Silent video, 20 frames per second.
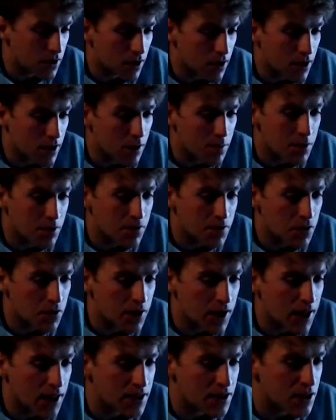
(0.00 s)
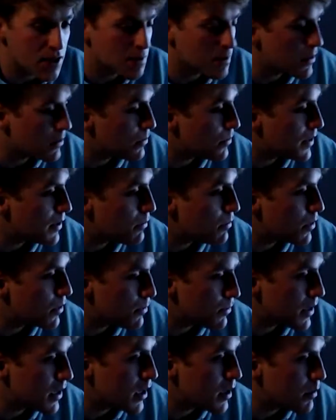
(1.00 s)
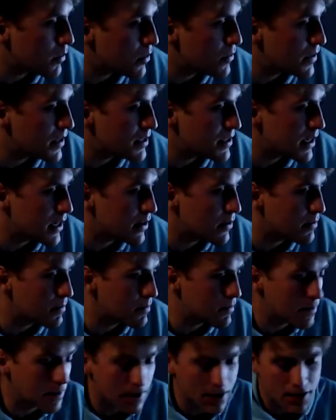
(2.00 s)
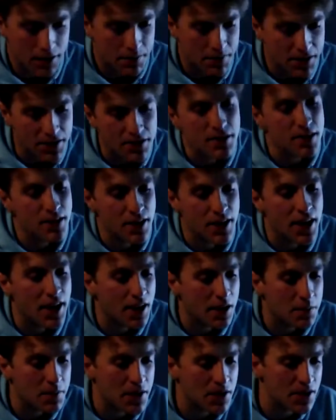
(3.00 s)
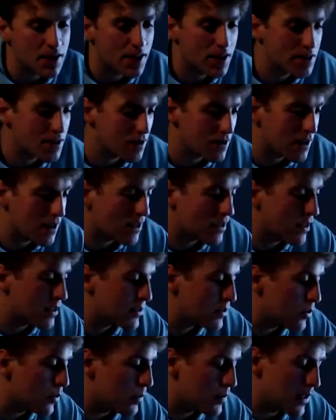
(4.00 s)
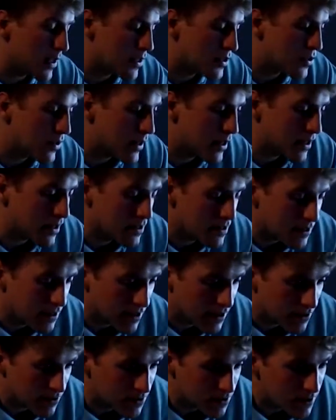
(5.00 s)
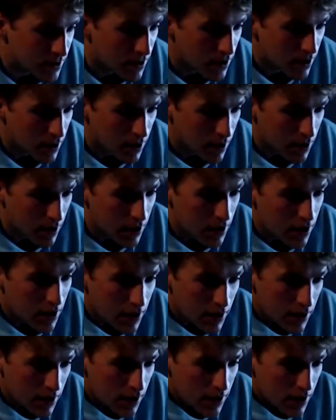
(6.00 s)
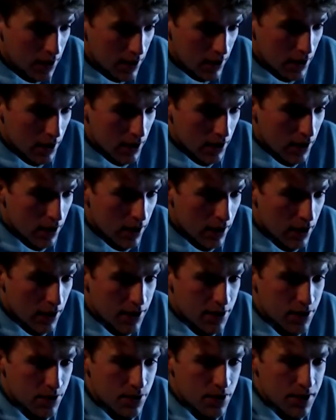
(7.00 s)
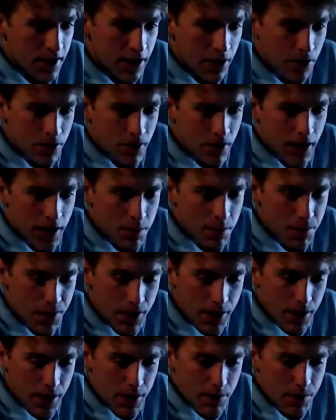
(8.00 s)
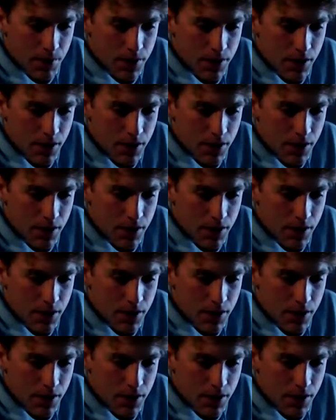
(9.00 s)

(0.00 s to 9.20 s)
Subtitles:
number of new cases, but we are moving down. Today compared to yesterday. Let's hope that trend continues. So it's now 9 p.m.